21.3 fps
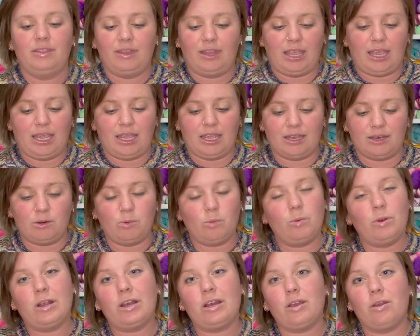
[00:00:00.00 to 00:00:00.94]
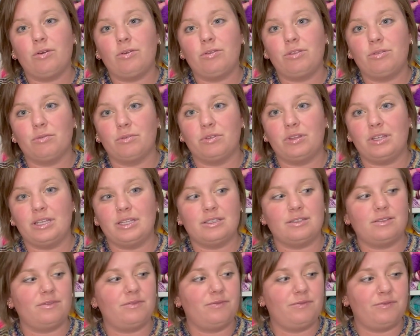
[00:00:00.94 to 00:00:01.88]
And we're going to go through
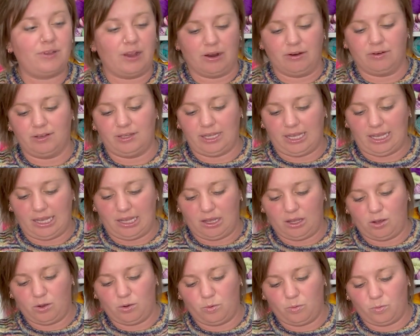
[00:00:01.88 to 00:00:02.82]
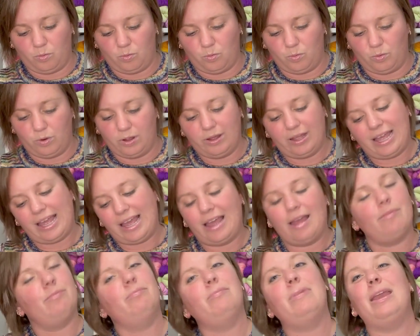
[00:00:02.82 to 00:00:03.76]
these fairly,
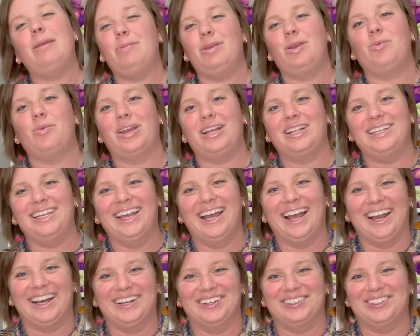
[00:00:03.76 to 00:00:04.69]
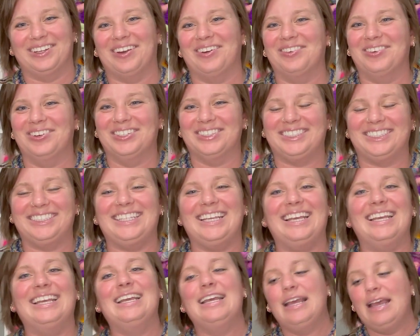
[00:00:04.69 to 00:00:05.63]
maybe quickly. I don't know. We'll
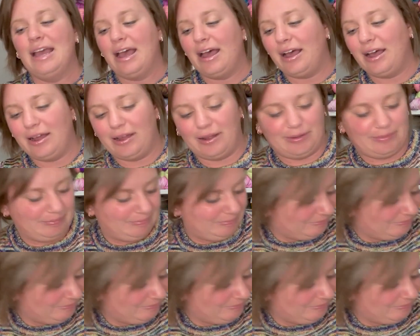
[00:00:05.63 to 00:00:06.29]
see. Here,